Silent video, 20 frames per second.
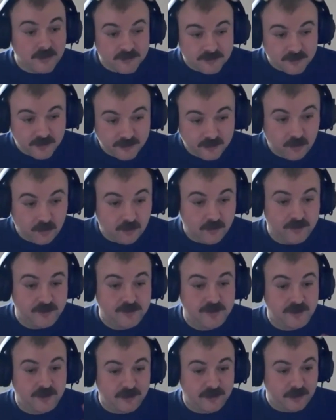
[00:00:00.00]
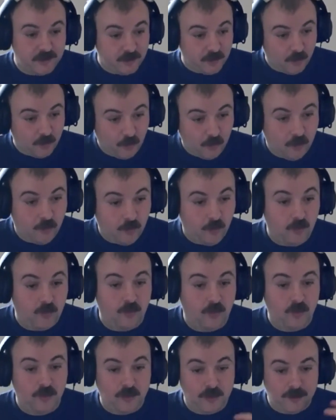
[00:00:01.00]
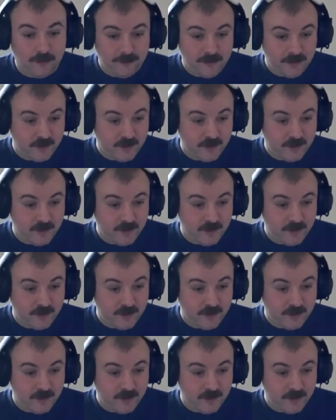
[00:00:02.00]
psychology, law,